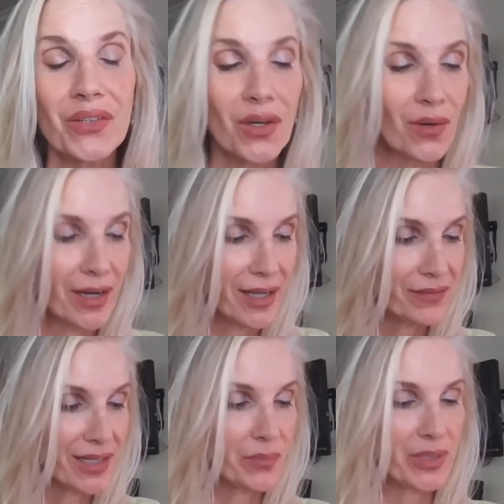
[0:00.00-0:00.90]
No, I
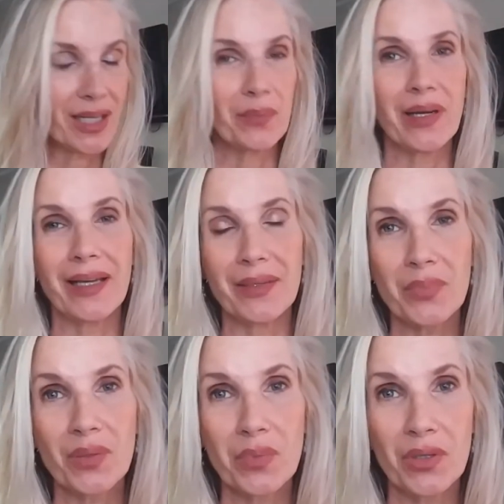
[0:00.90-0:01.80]
have not been at my
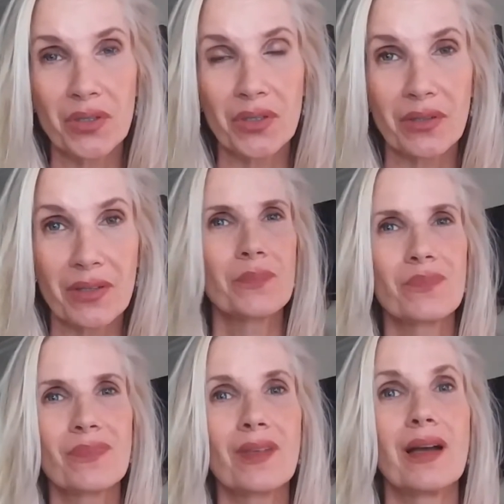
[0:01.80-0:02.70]
computer.
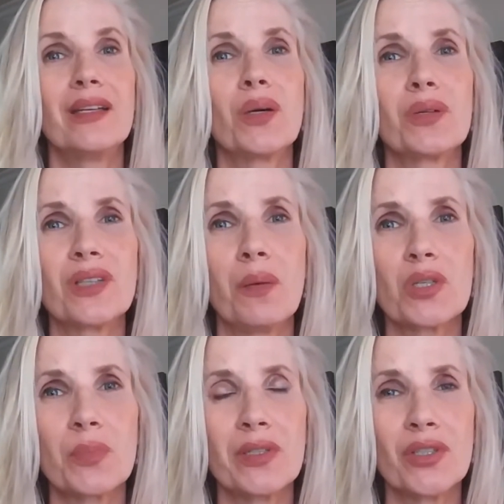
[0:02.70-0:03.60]
I know it's
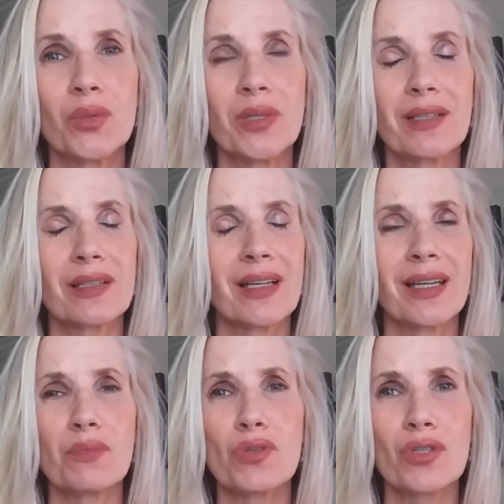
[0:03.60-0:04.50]
almost been 2 weeks.
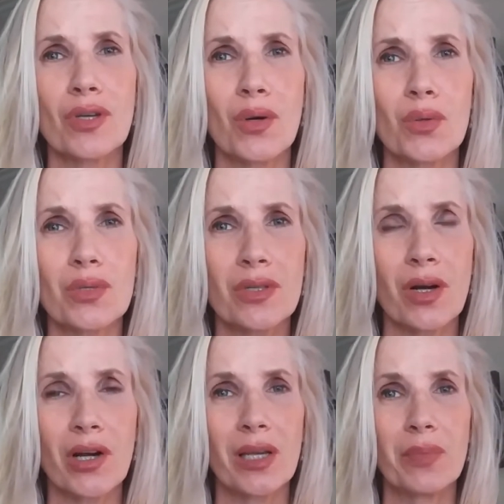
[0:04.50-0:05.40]
I am so
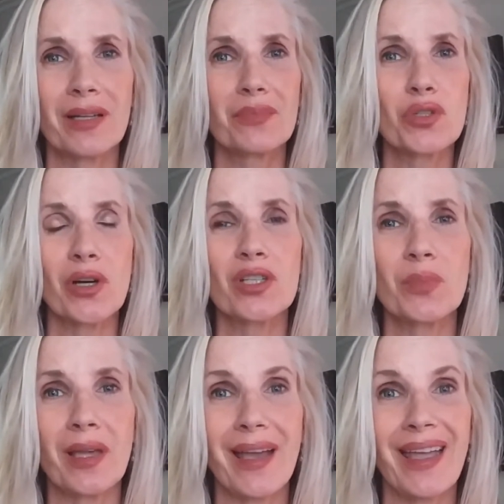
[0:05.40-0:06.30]
sorry, but
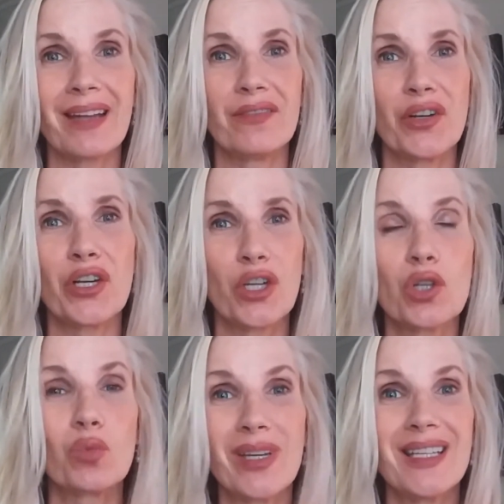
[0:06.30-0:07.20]
trust me, I had a very
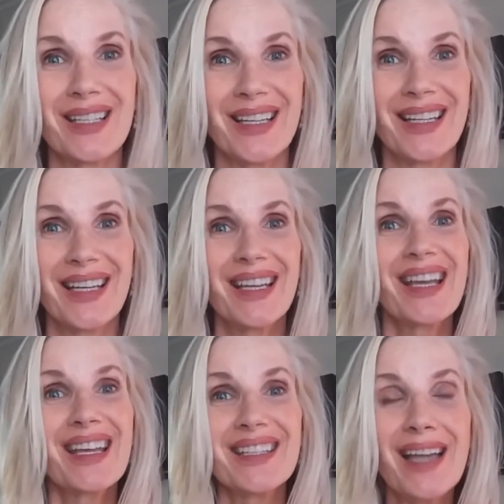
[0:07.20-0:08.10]
good reason
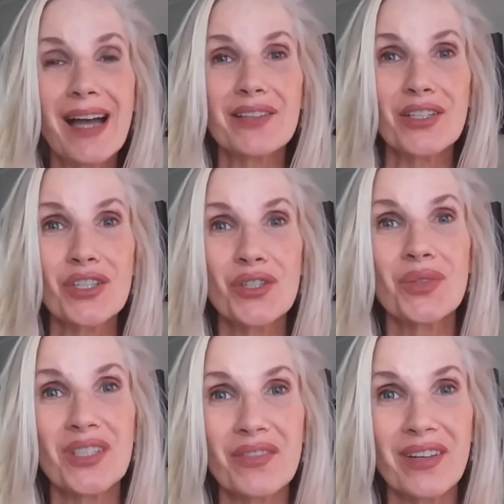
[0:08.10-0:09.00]
not to
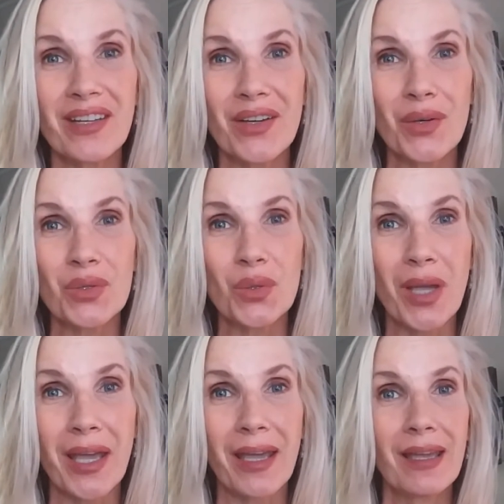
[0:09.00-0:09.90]
shoot these videos,
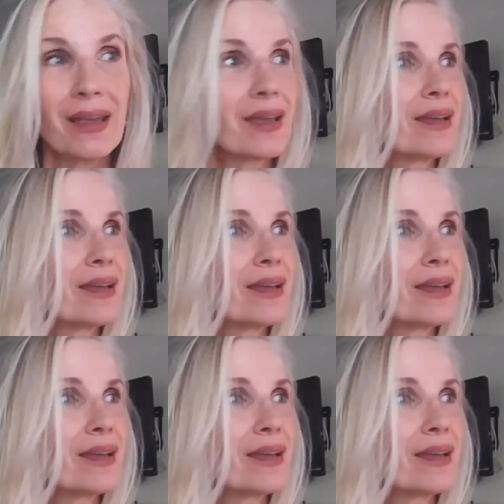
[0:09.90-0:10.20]
okay?